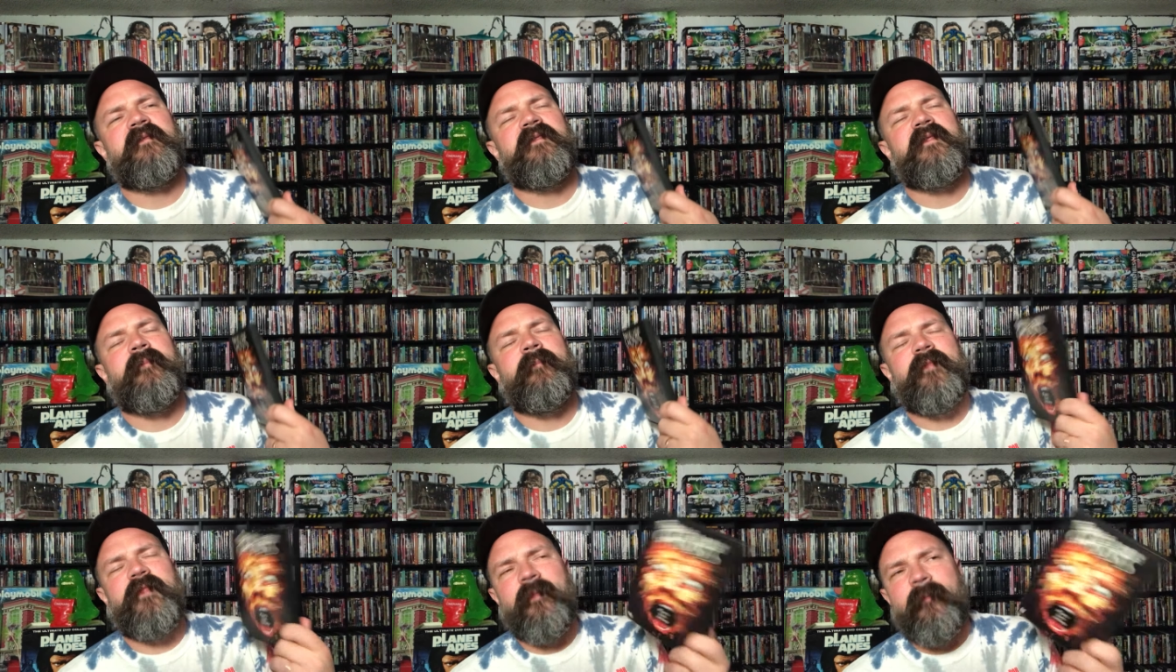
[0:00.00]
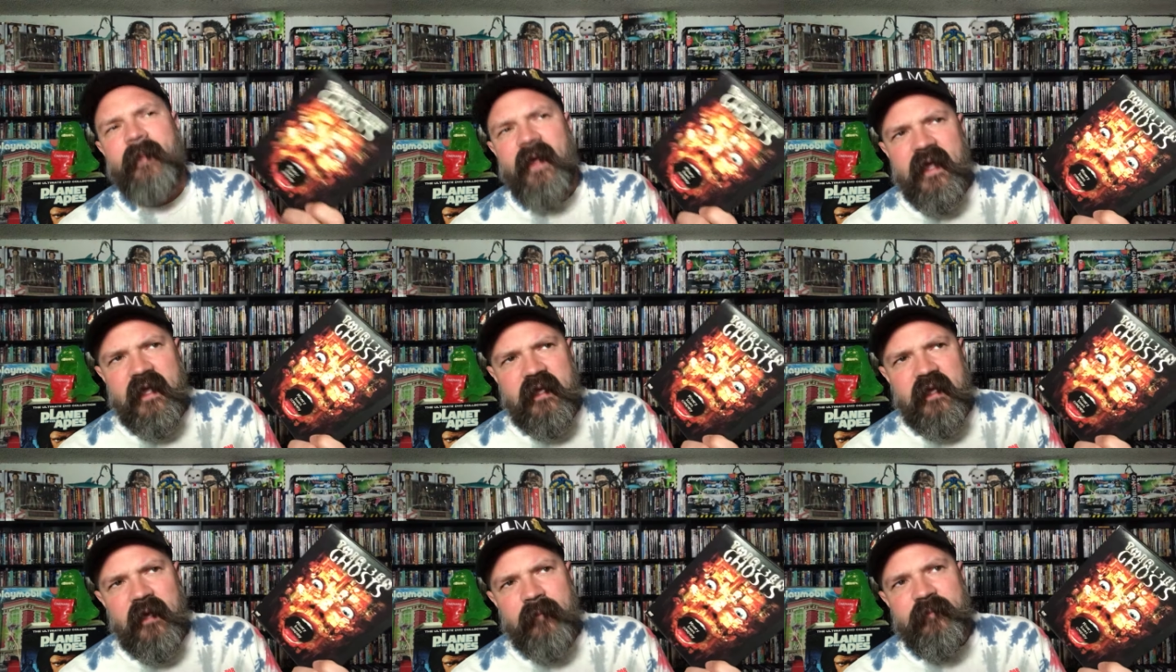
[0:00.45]
the, the
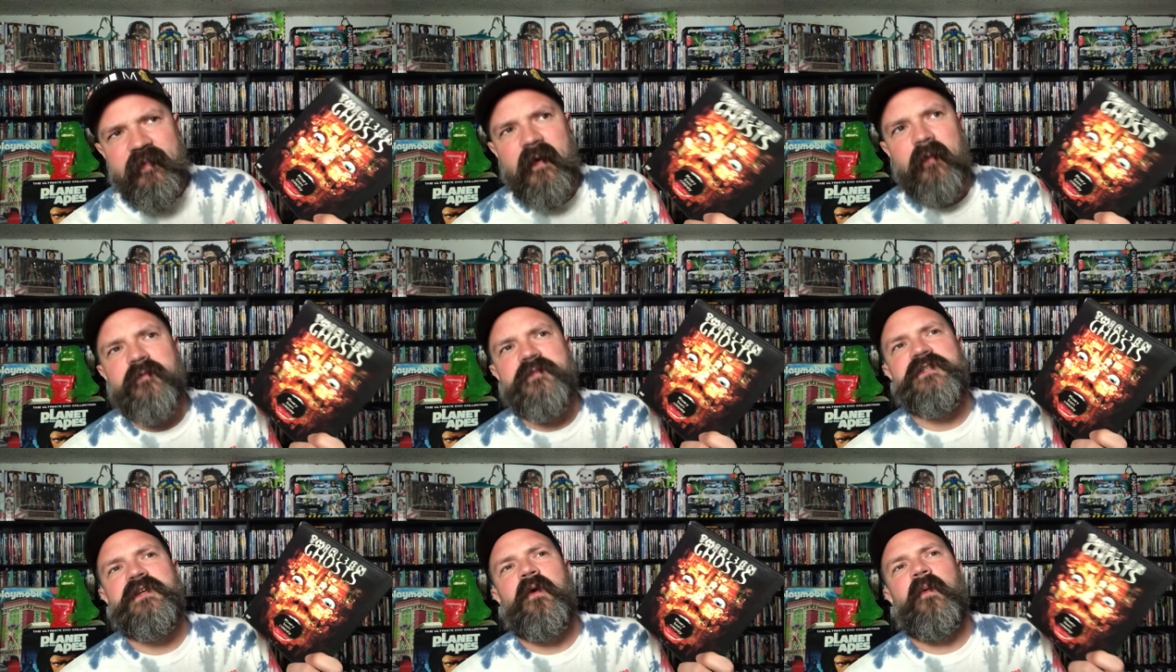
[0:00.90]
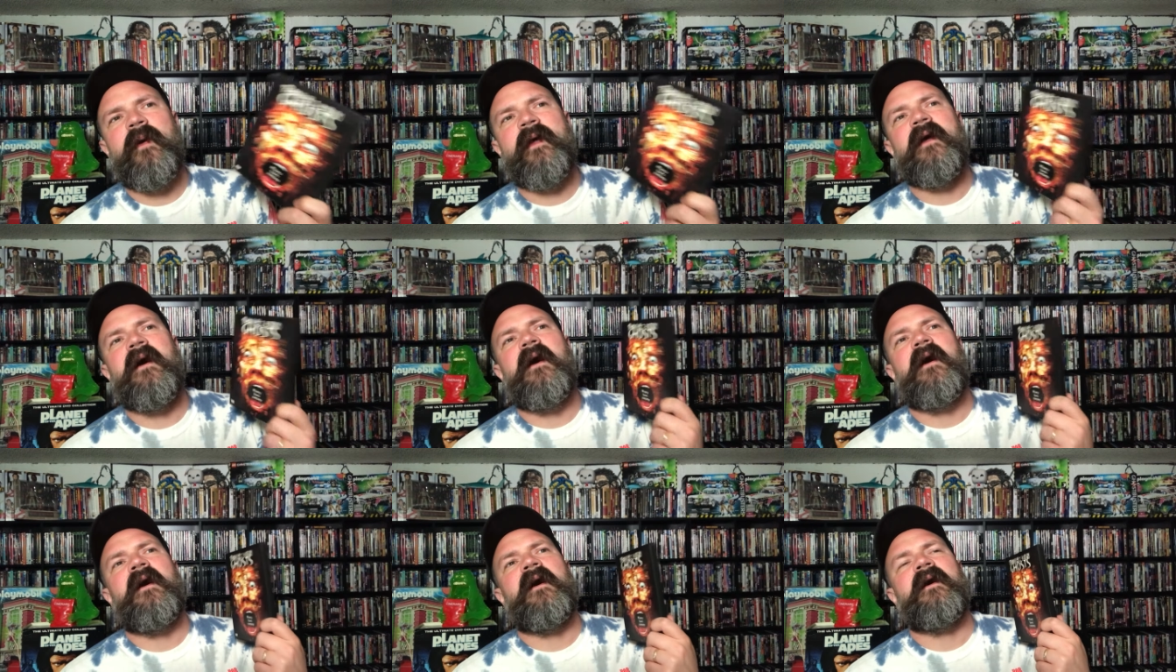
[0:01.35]
makeup that was going
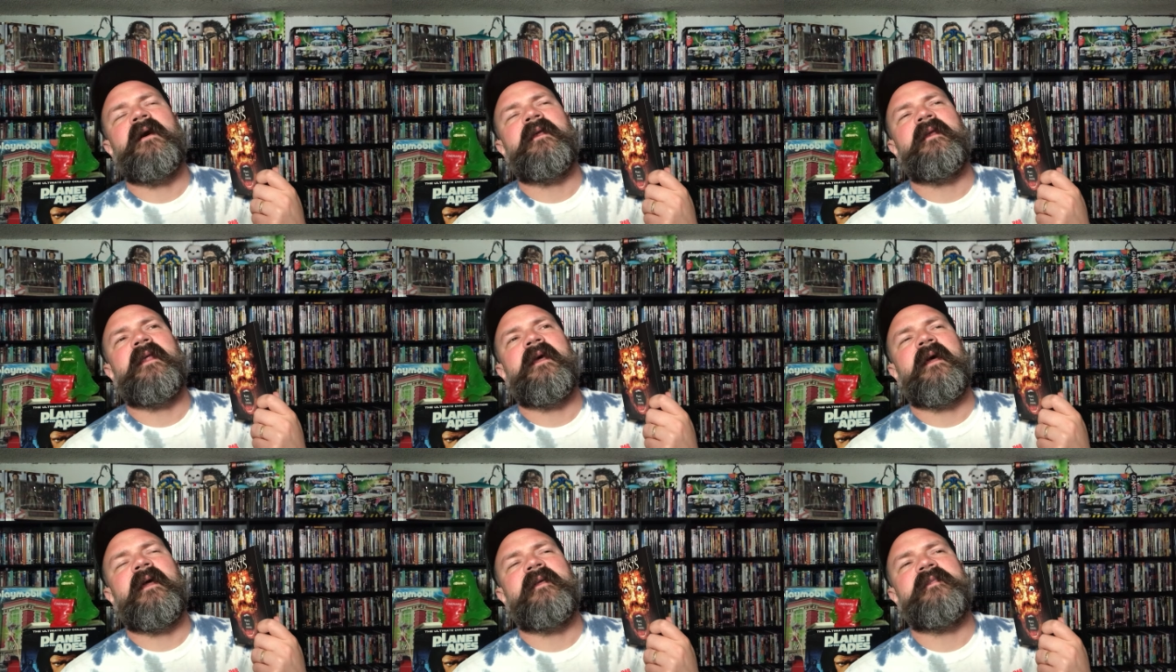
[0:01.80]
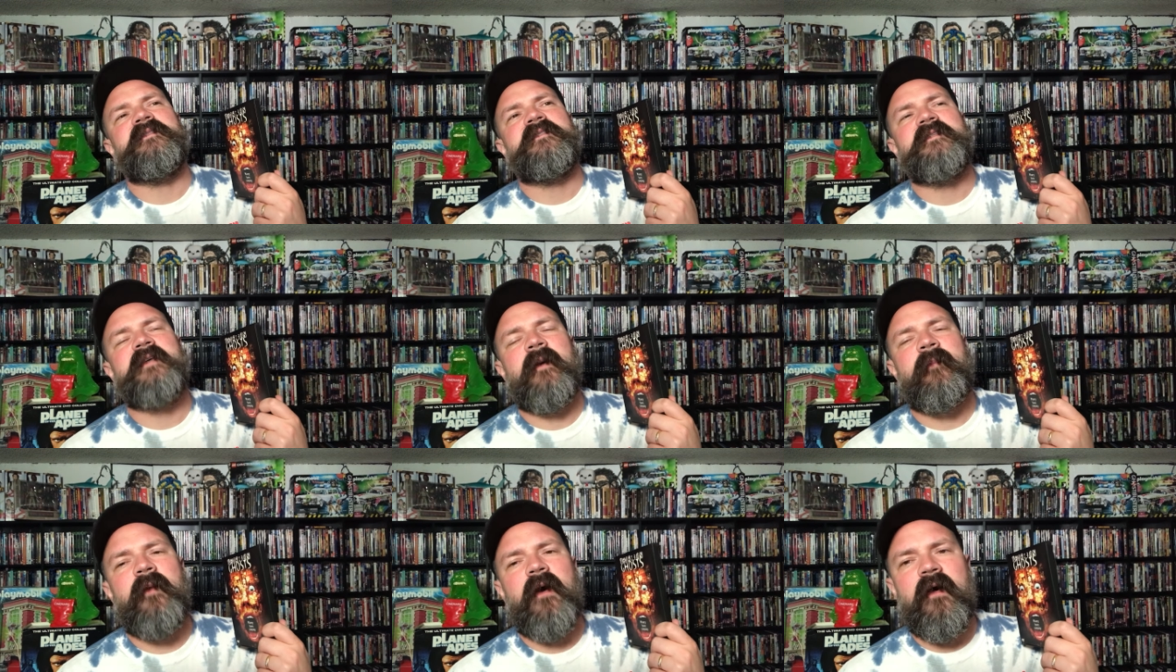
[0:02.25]
on and
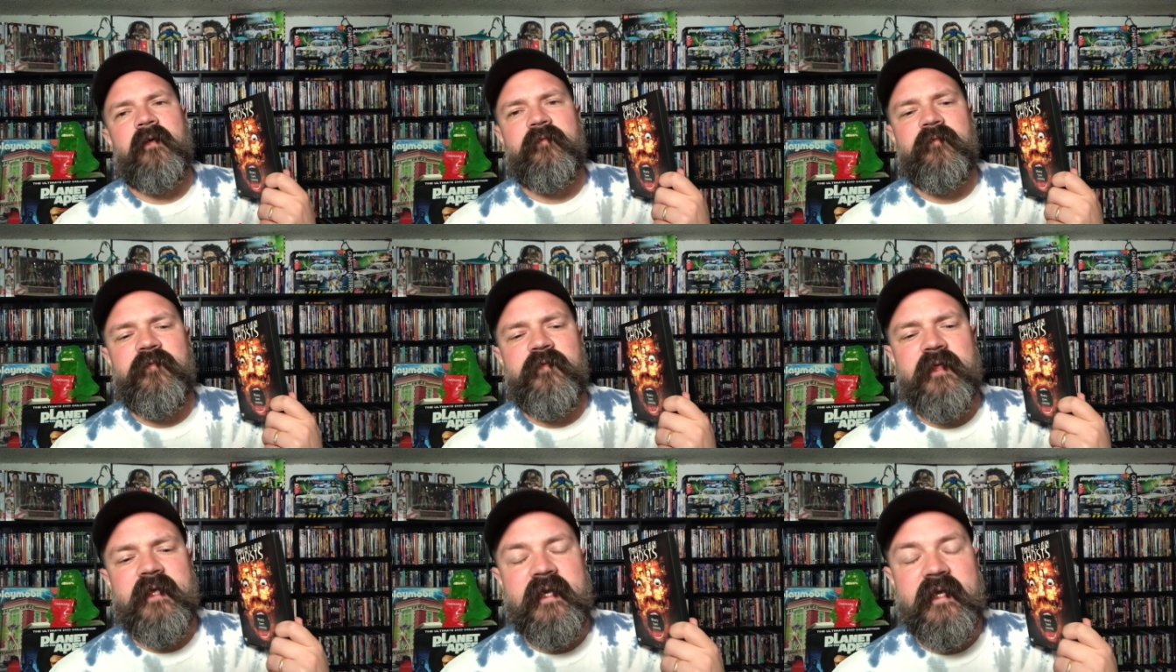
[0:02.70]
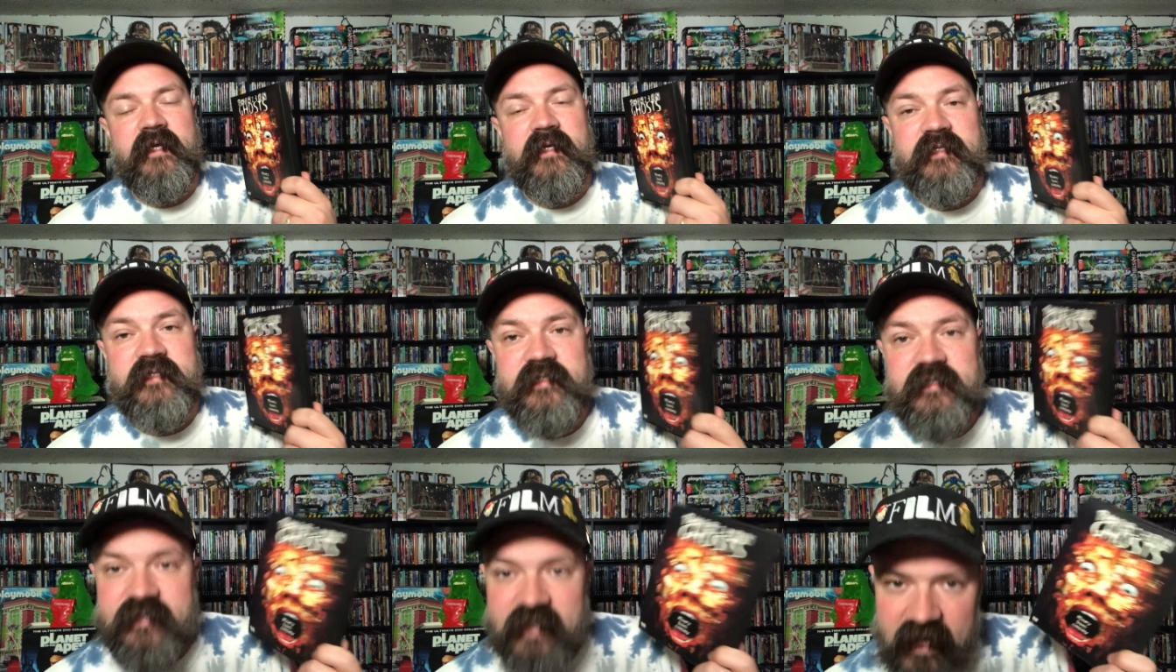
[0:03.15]
some of the
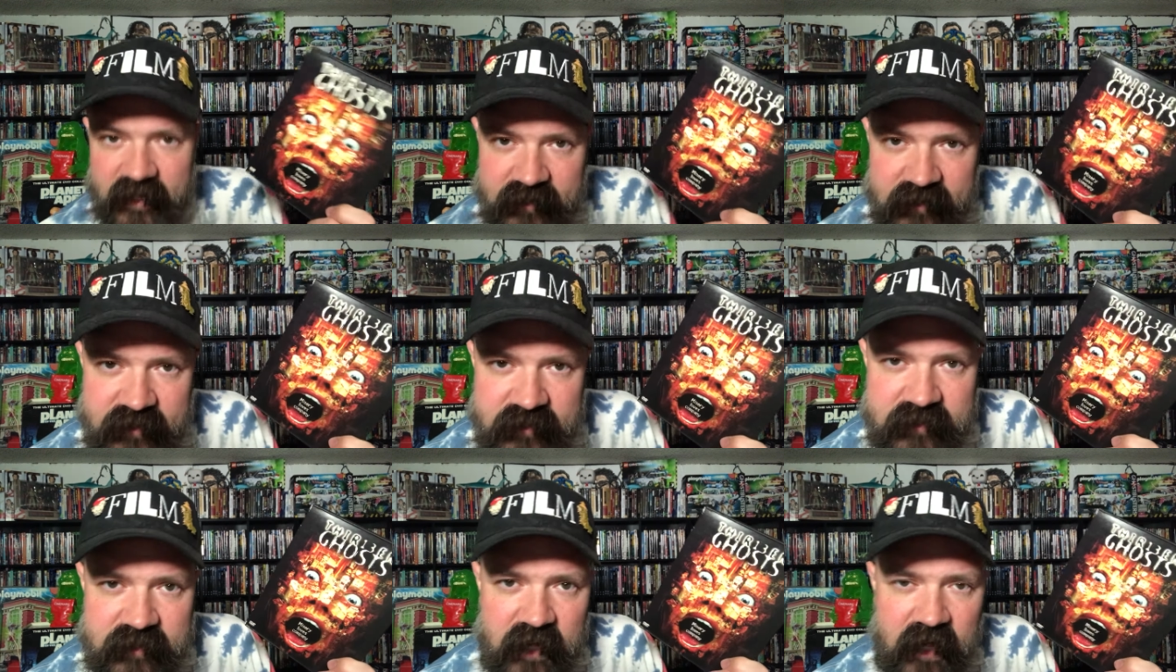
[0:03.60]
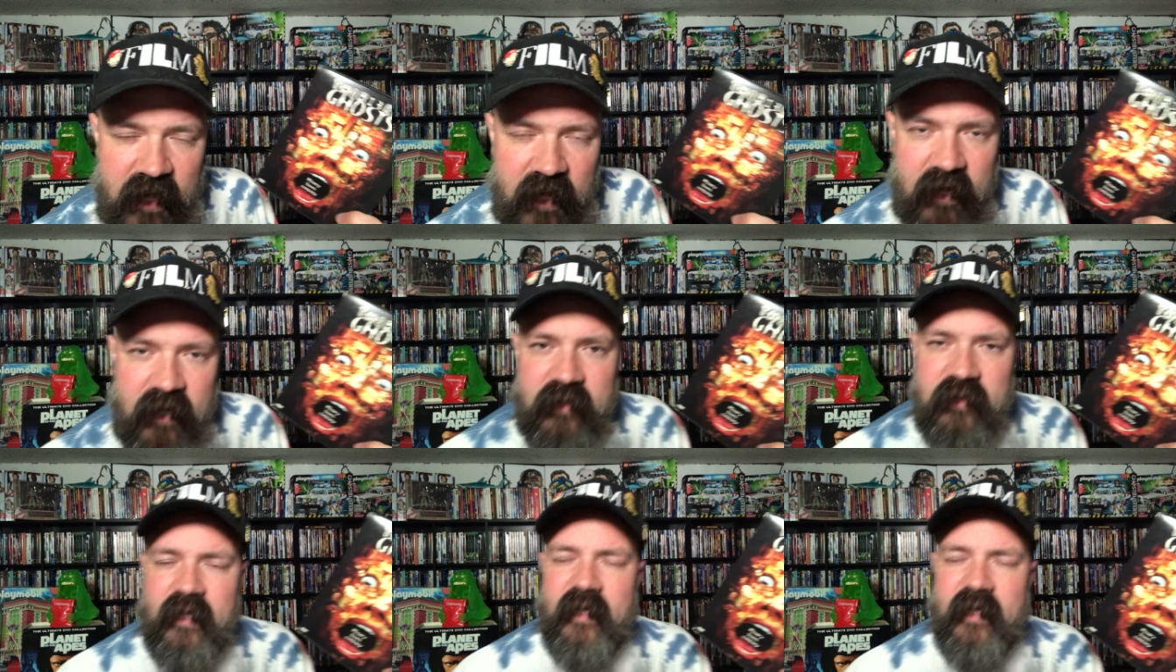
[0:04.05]
set design.